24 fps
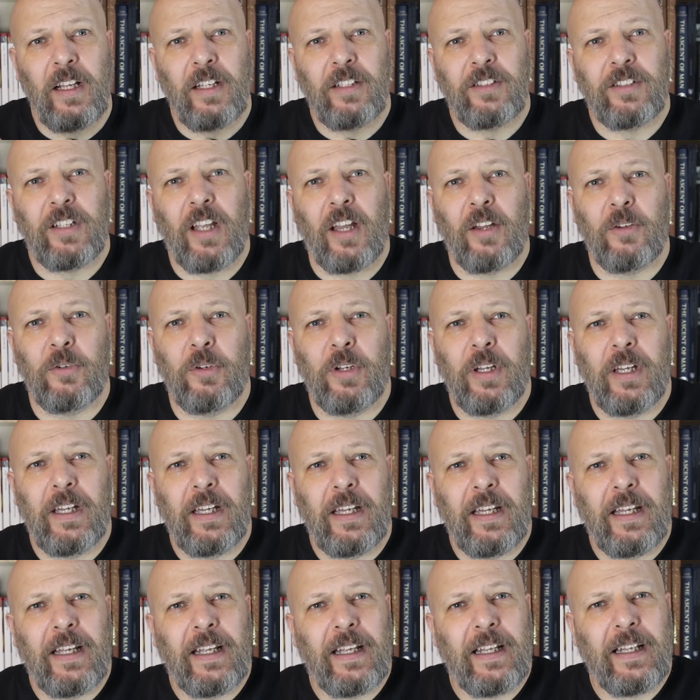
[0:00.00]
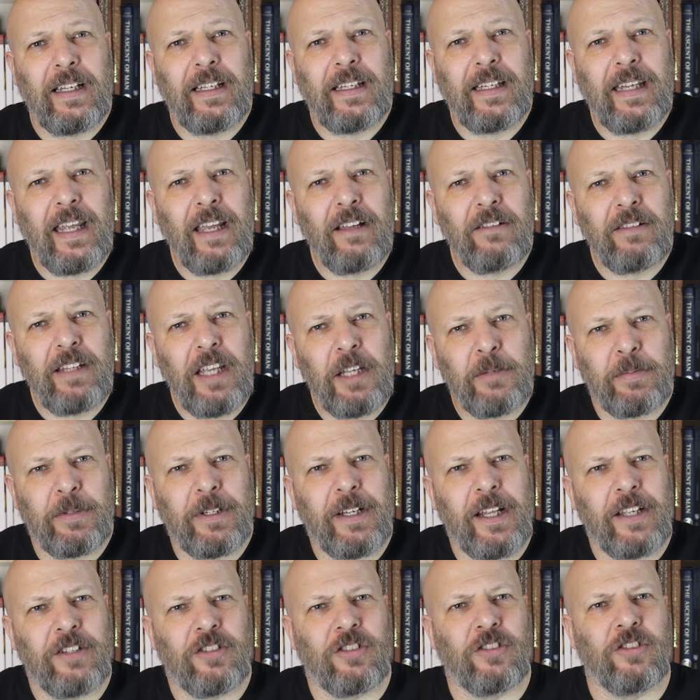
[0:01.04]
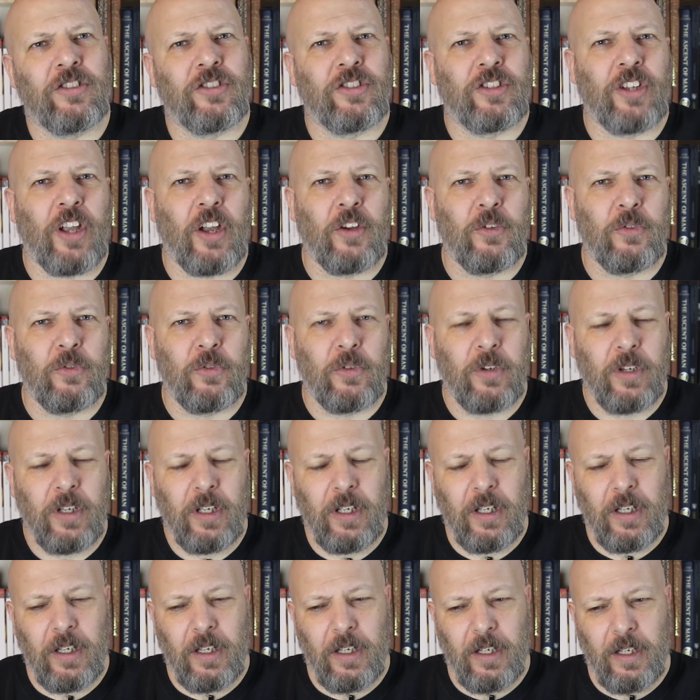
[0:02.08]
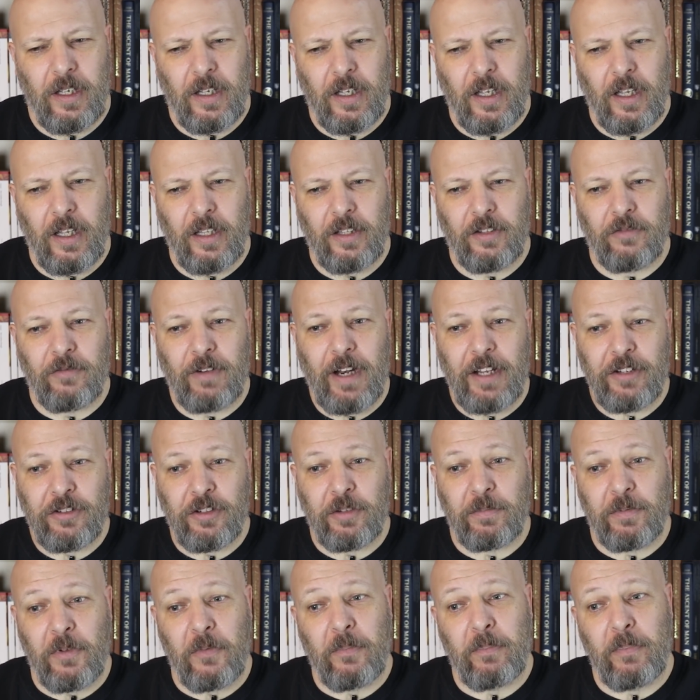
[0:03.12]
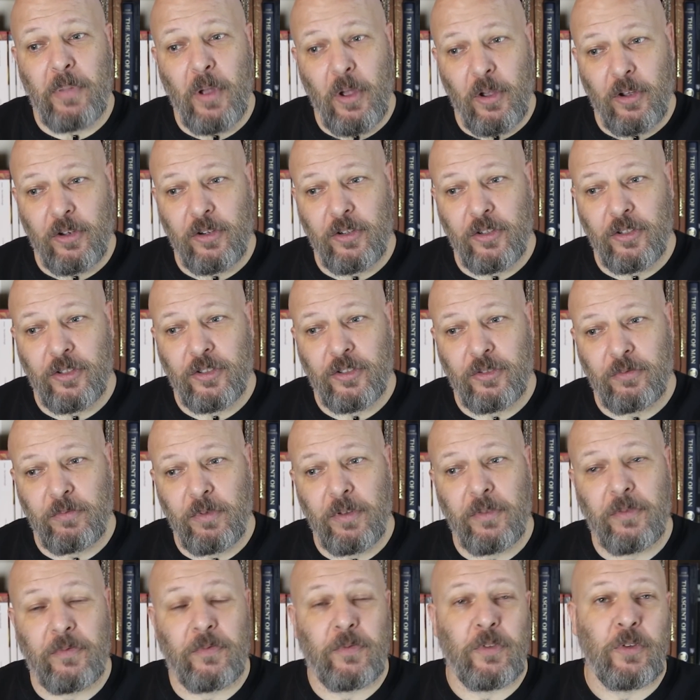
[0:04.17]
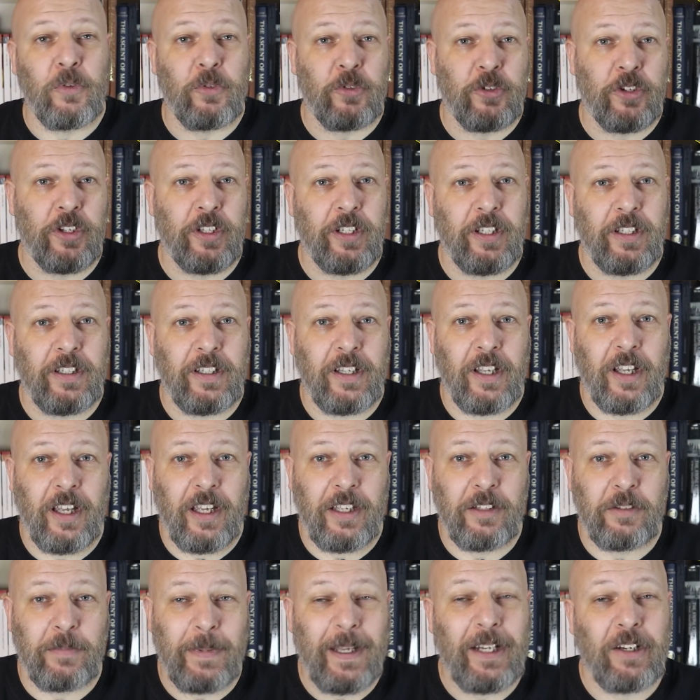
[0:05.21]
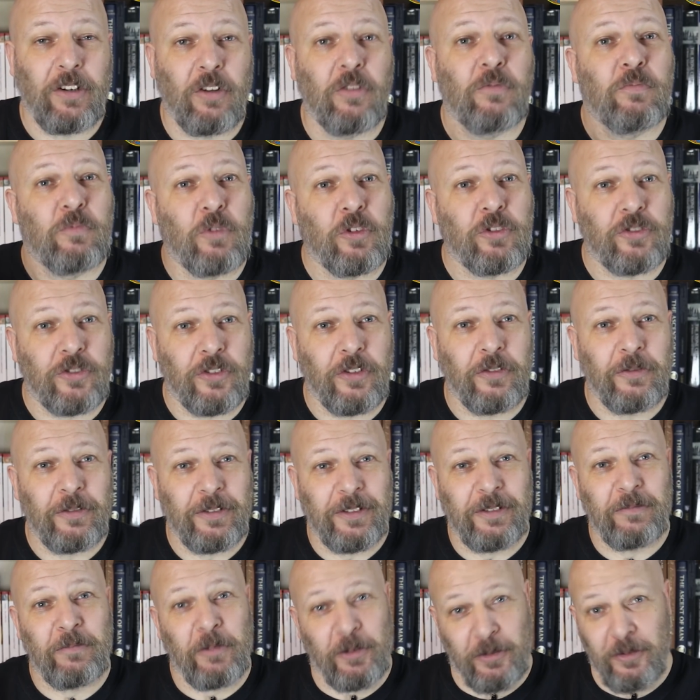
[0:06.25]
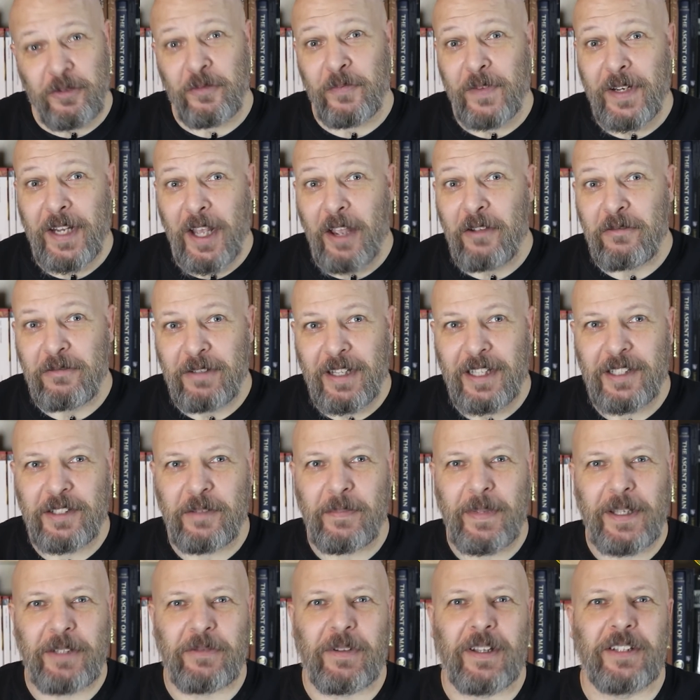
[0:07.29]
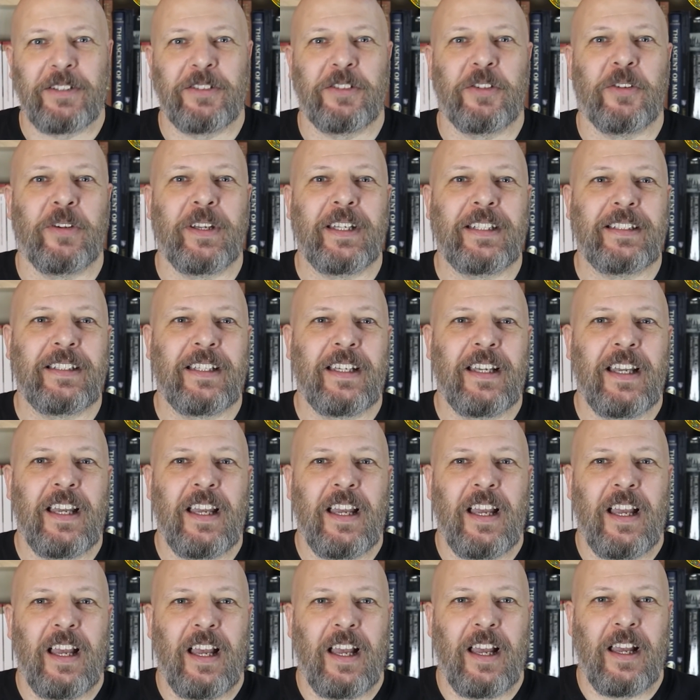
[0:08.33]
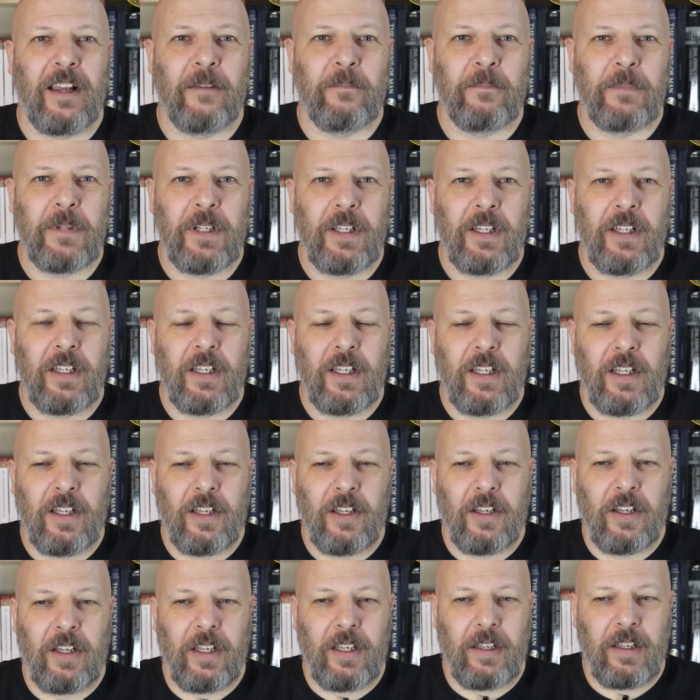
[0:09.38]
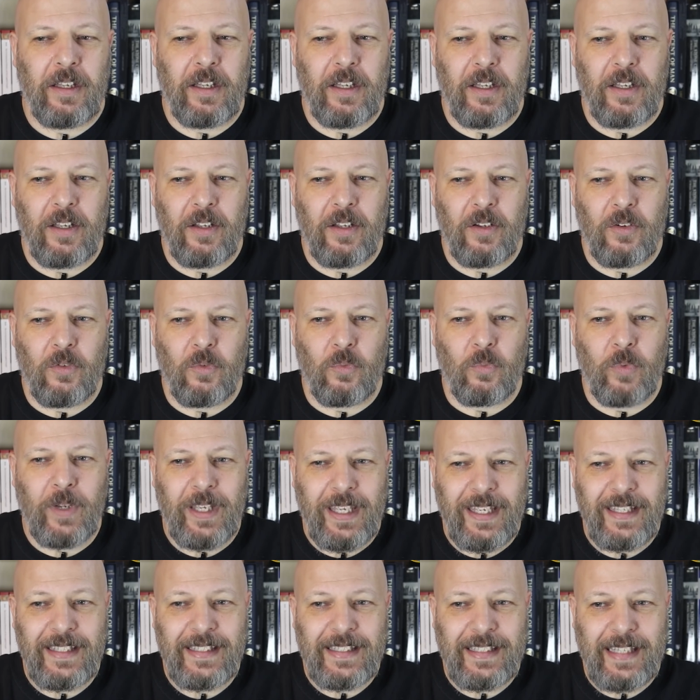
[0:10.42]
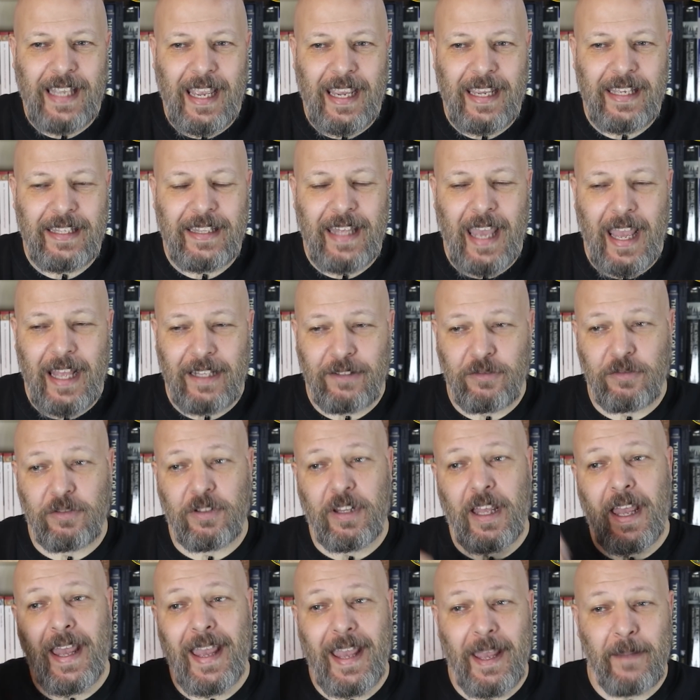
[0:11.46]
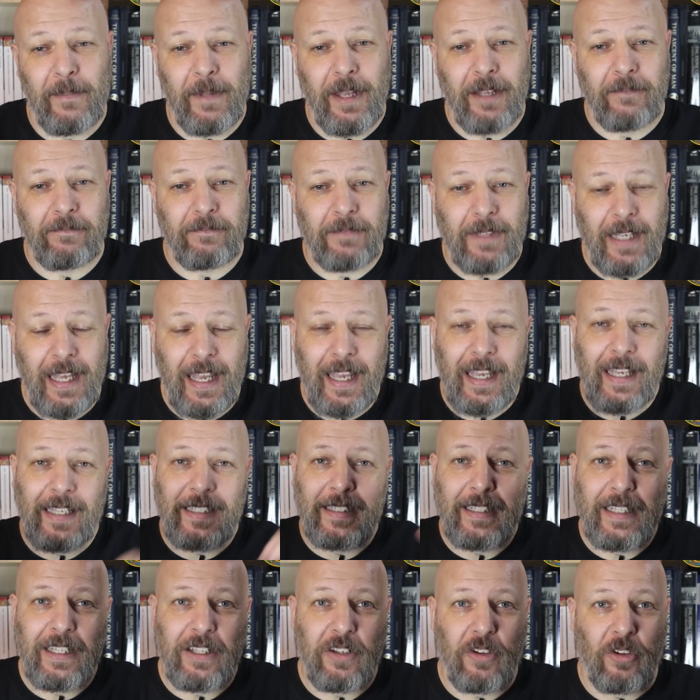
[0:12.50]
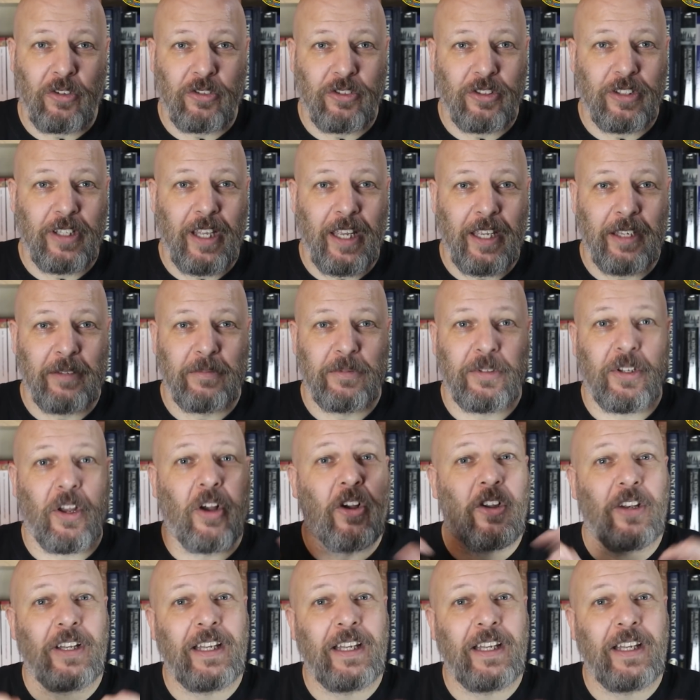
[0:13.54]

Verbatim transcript: So now the explanation to show Uh, the relationship of Perkūnas with Fjörgyn uh, is a bit long. Watch, watch the video, that's the best way to do it. Um, We can say that the hammer and the gods' names are